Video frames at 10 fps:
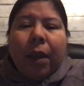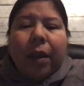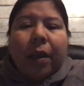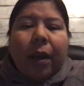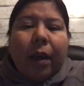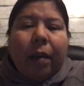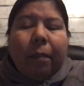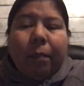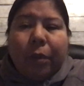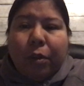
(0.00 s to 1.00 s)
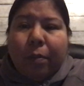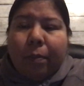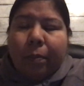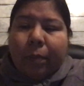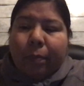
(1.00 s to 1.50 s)

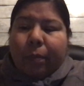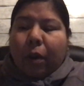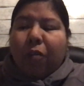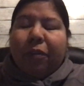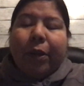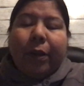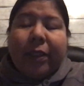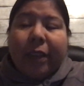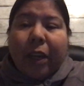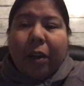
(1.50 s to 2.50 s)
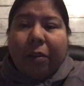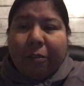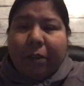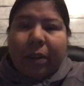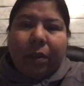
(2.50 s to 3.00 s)
Hopefully you decided on
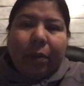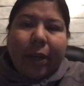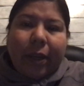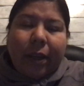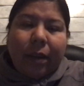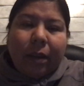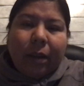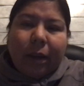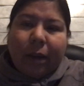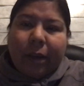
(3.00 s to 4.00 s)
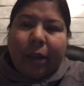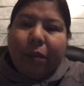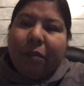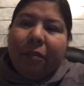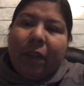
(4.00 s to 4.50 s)
fit already,
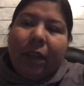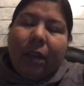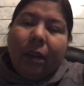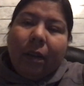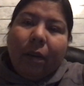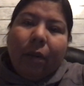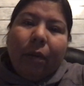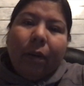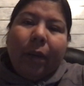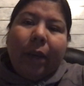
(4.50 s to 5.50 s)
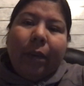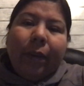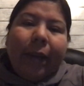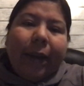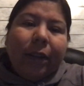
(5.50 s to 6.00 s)
either a fitted or a
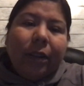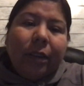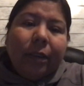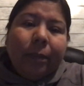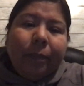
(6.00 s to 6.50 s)
relaxed,